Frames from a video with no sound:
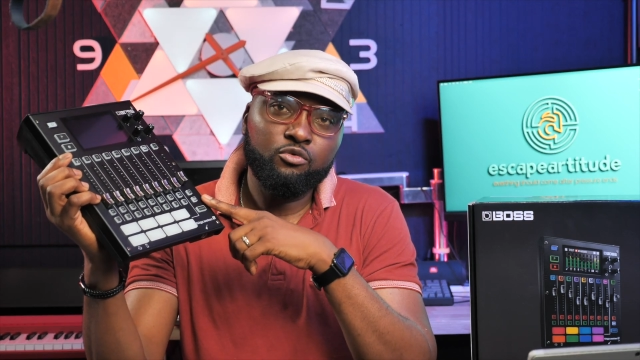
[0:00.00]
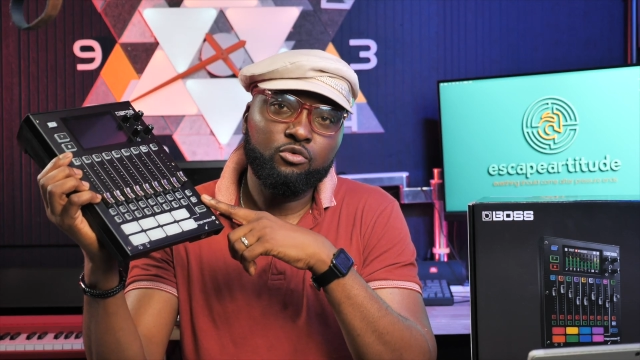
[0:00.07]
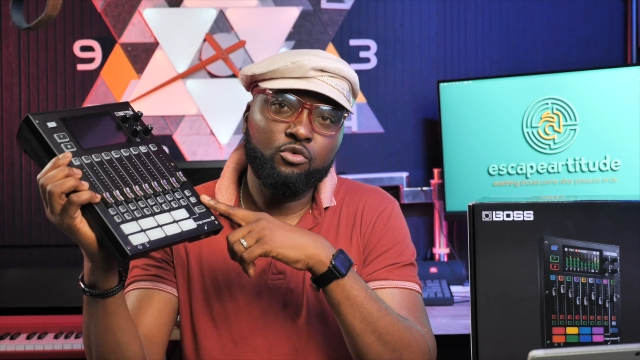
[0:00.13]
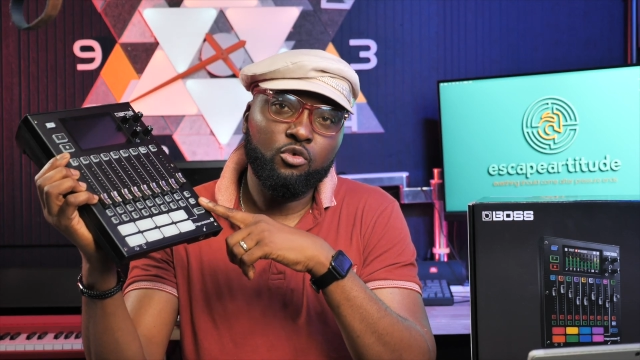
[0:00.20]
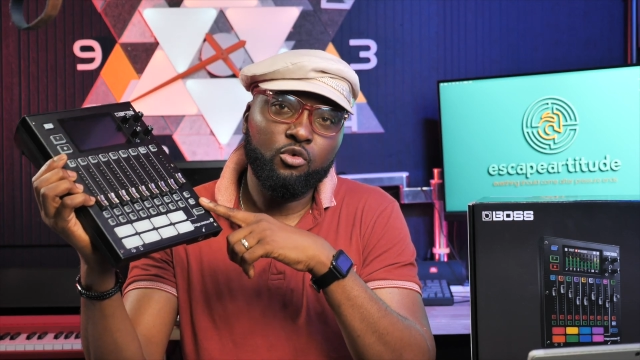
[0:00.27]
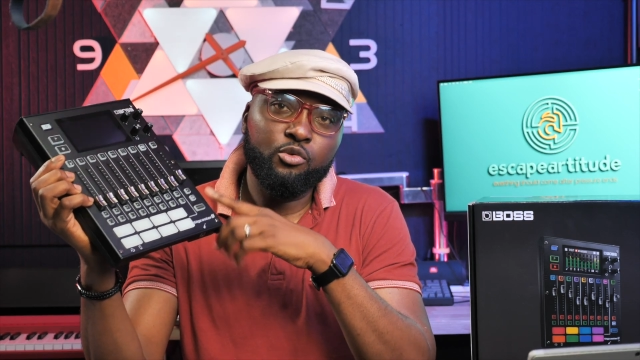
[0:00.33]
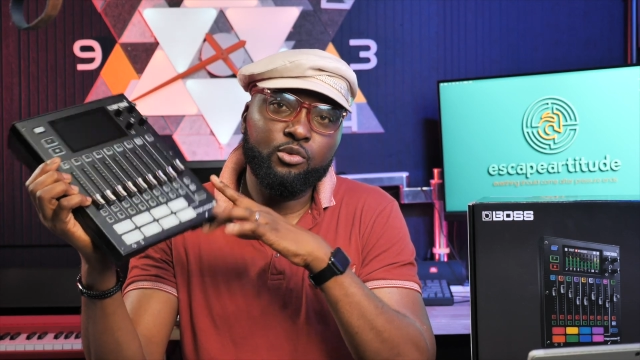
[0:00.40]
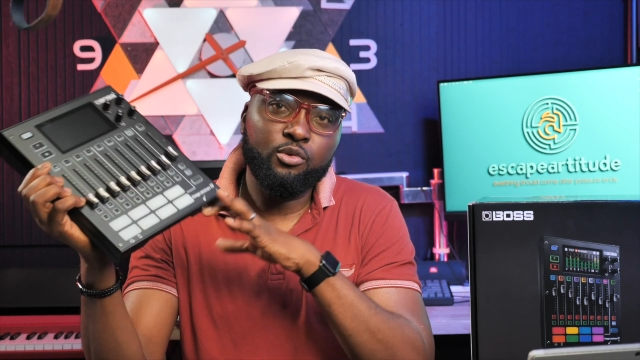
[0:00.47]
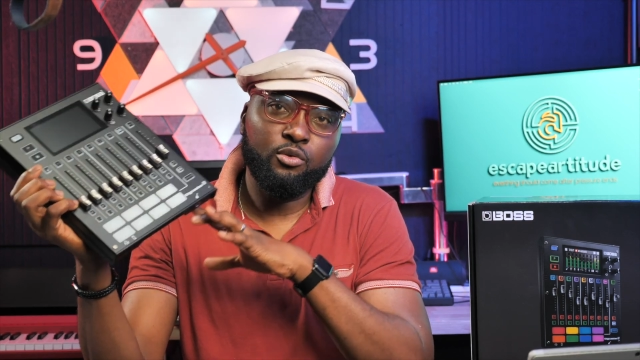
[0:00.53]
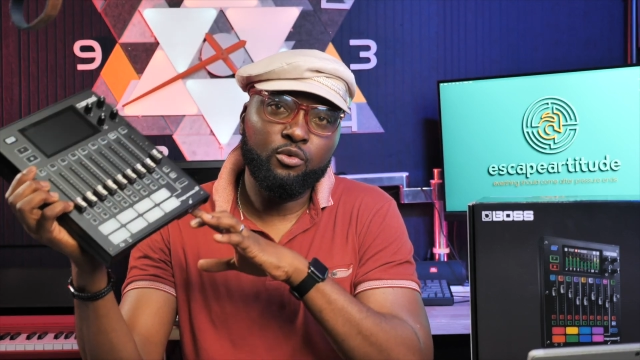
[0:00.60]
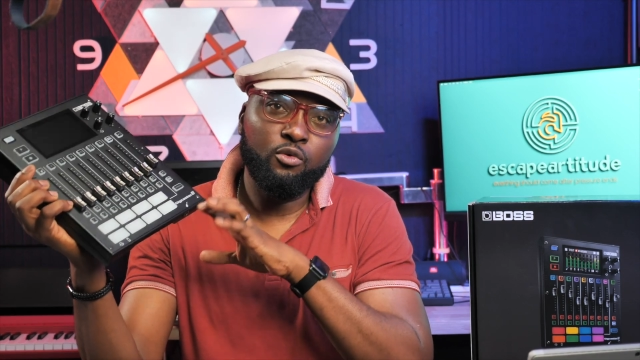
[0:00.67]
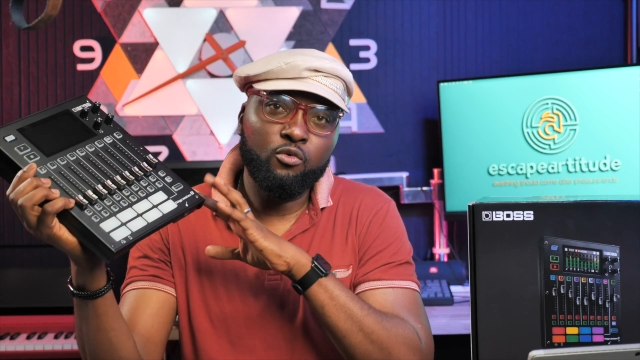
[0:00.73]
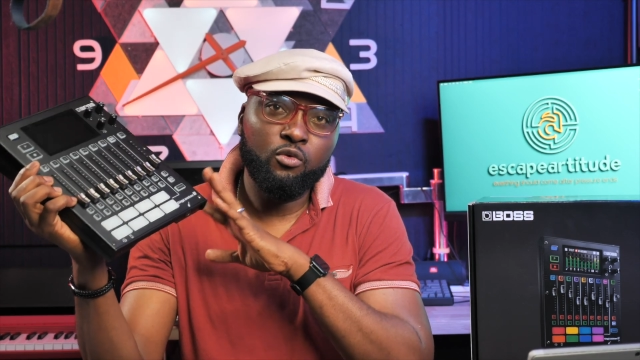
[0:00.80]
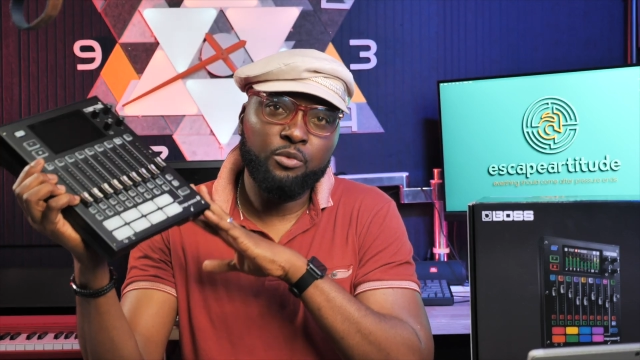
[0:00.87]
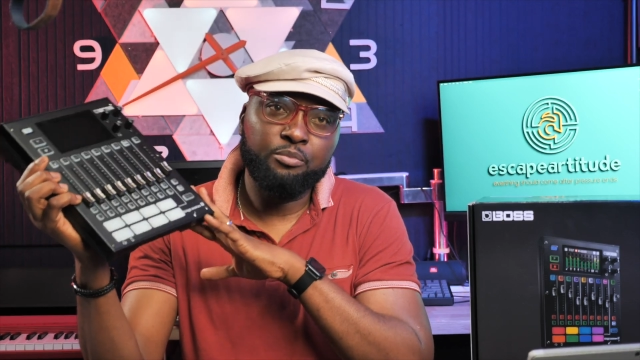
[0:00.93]
those
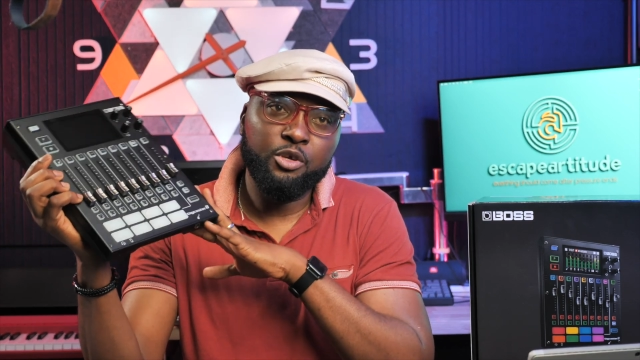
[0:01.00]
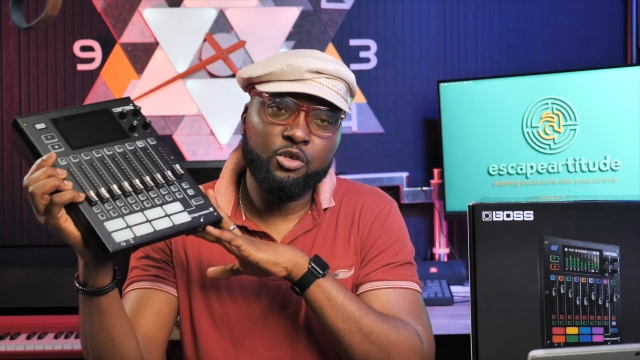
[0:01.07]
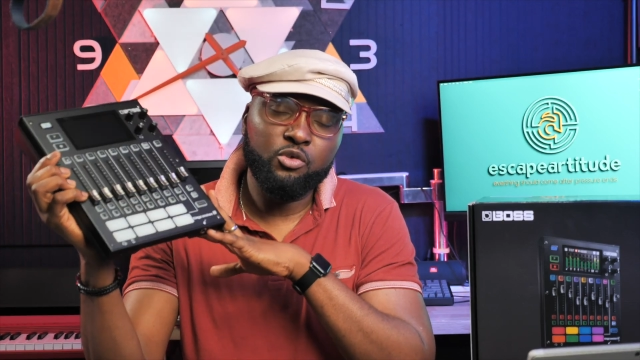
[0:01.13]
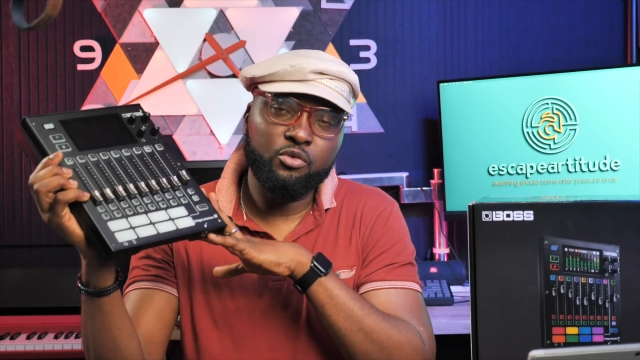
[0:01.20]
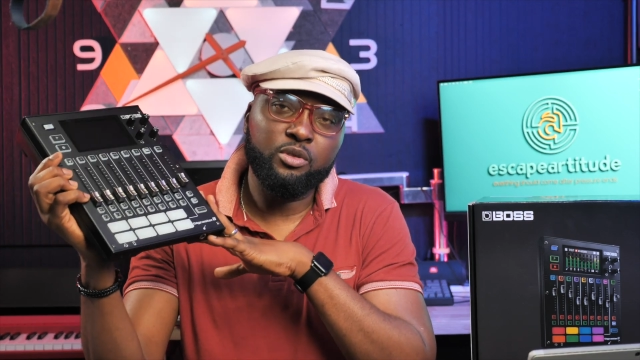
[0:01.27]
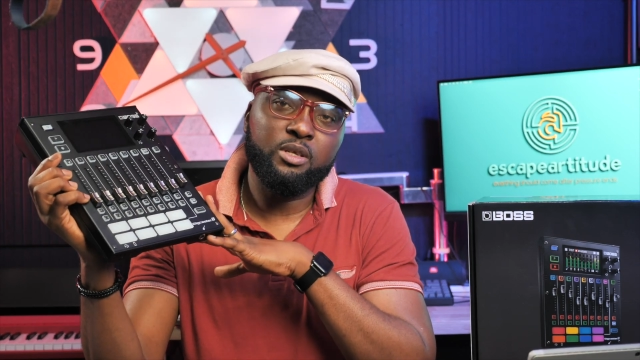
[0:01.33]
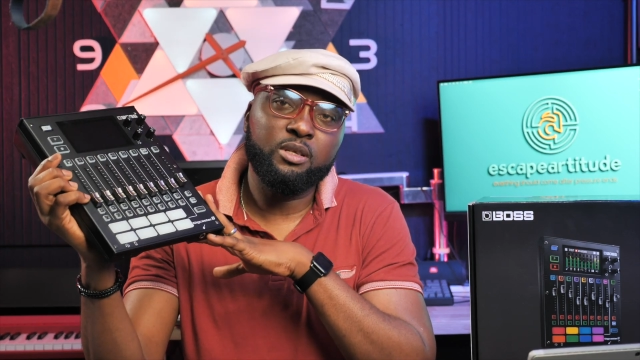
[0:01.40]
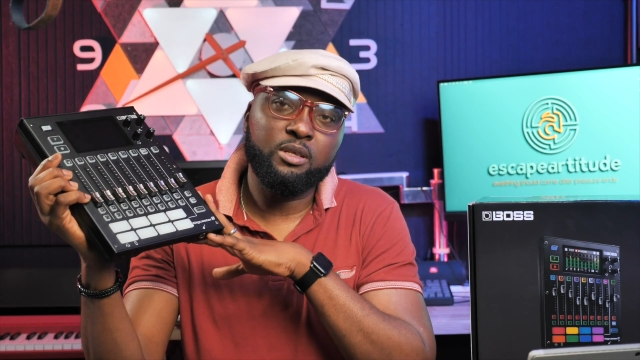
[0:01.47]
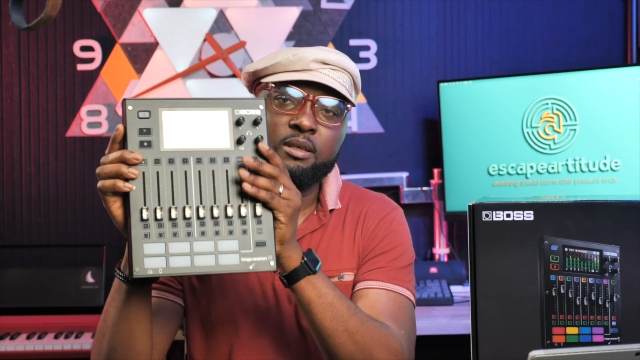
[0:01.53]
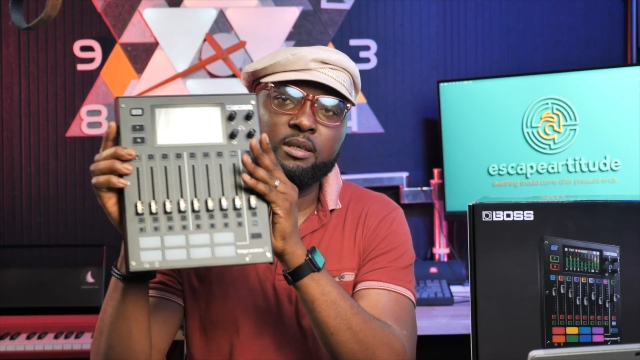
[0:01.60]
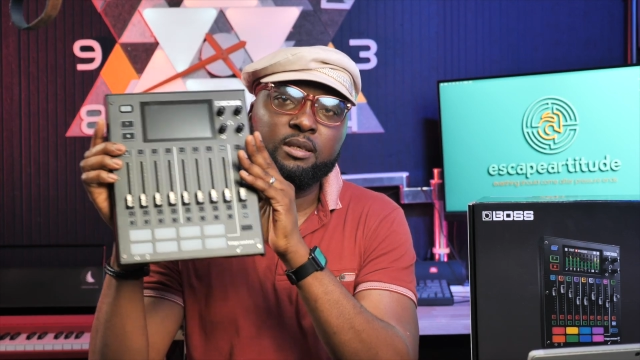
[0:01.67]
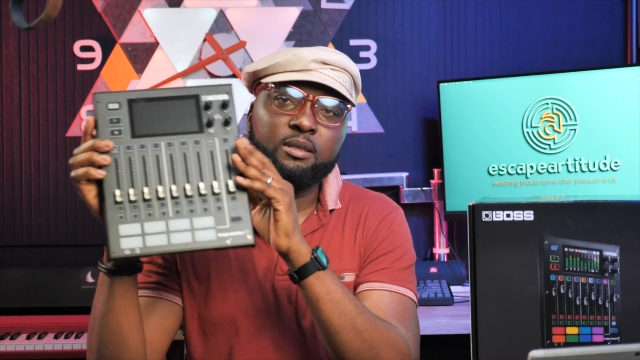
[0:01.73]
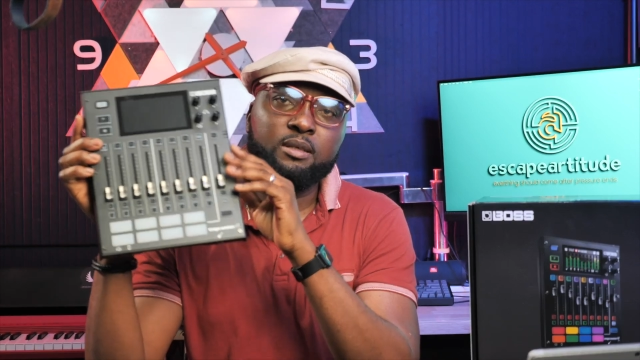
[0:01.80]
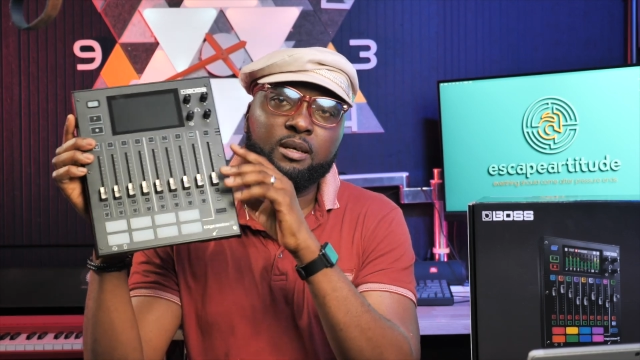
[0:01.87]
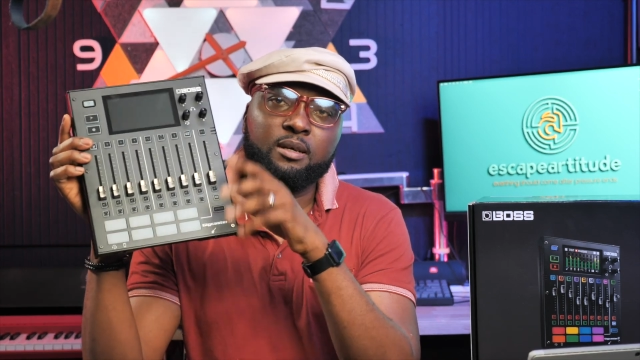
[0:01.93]
who will be using the
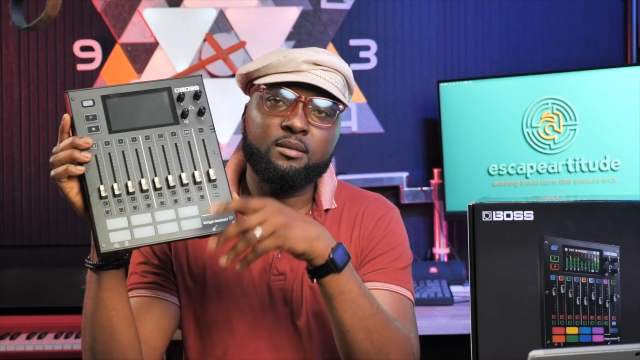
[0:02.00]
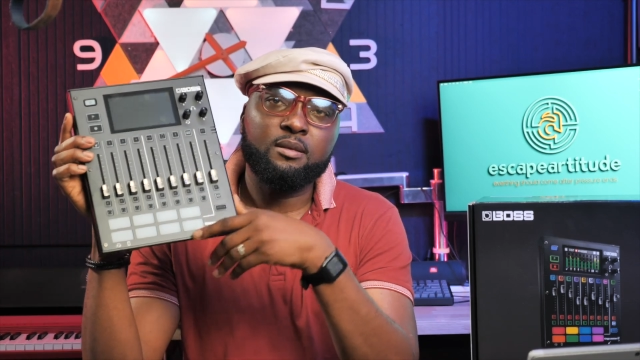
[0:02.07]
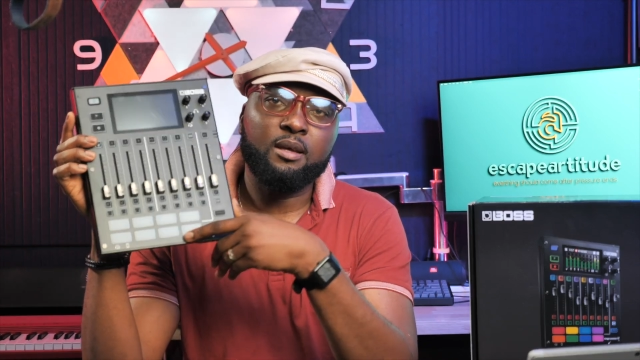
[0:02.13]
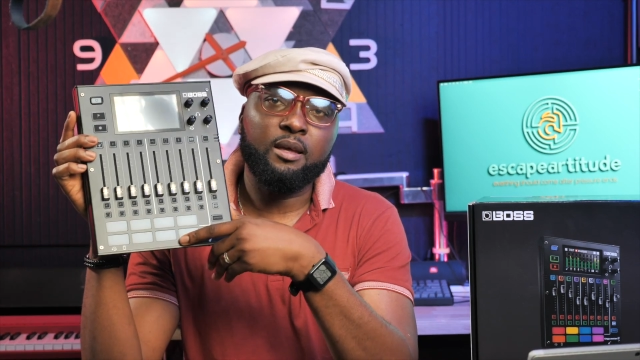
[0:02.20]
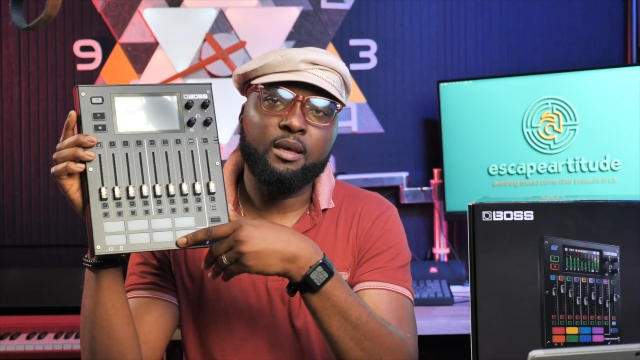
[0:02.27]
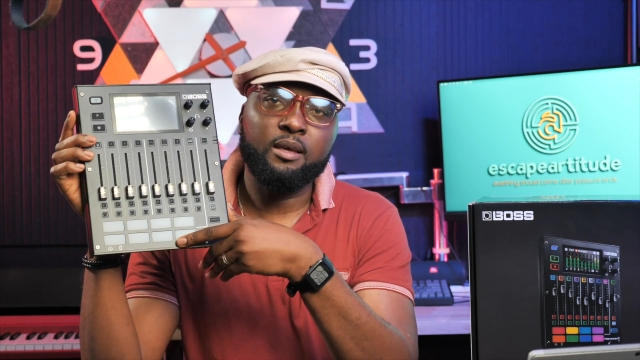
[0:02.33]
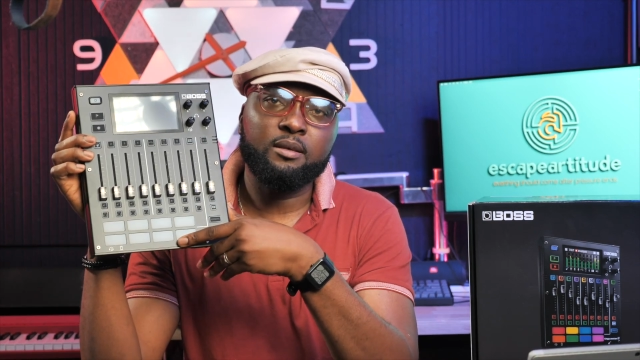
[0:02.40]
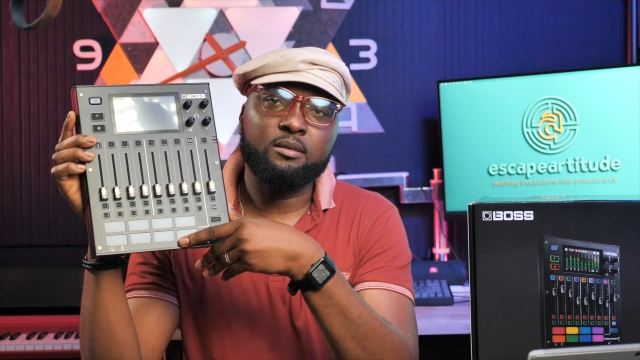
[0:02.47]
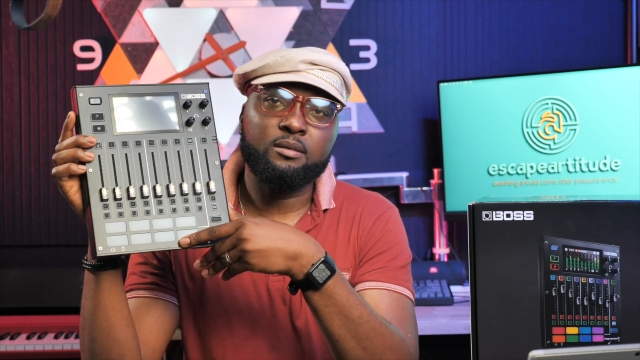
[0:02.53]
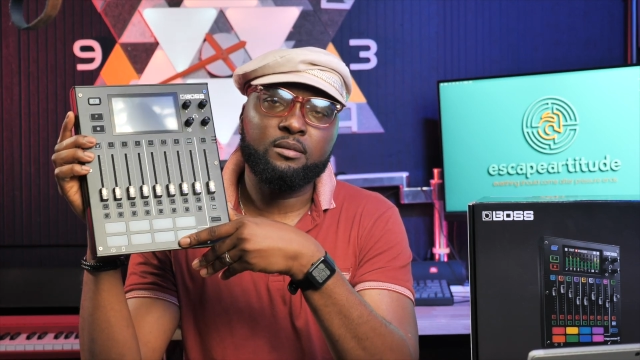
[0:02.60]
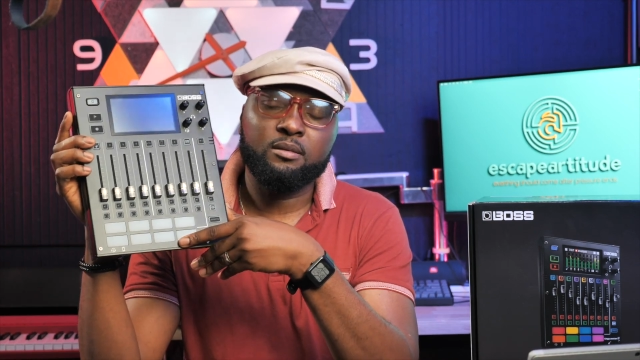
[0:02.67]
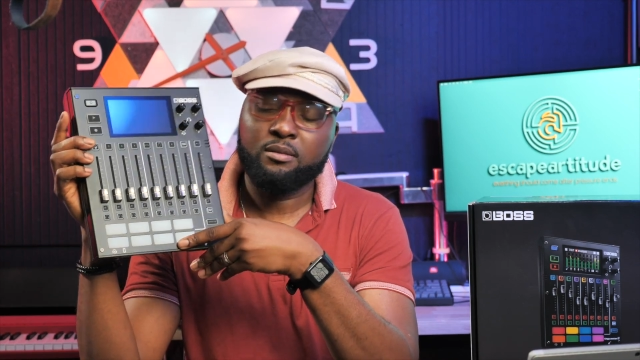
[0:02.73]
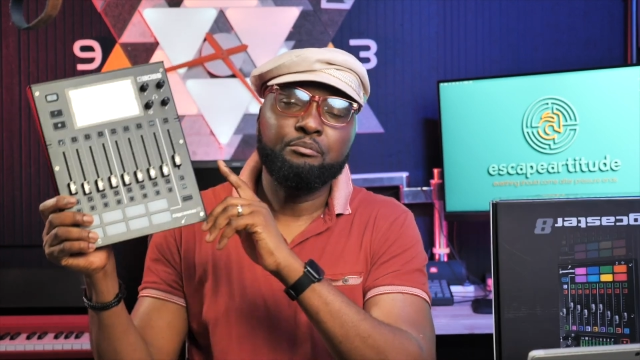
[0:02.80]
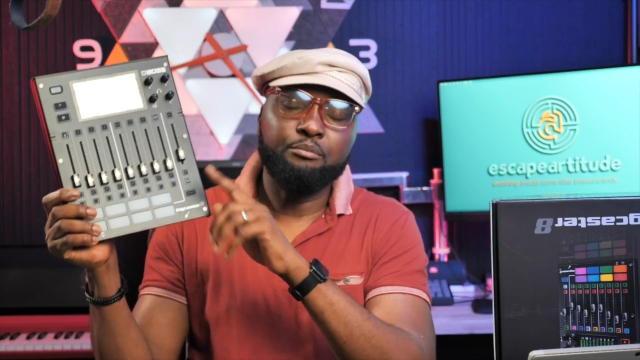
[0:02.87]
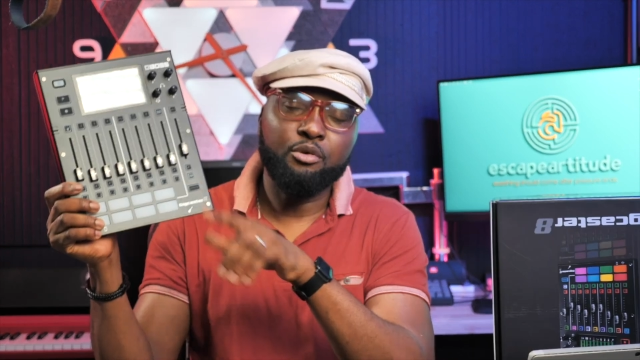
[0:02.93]
GigCaster 8.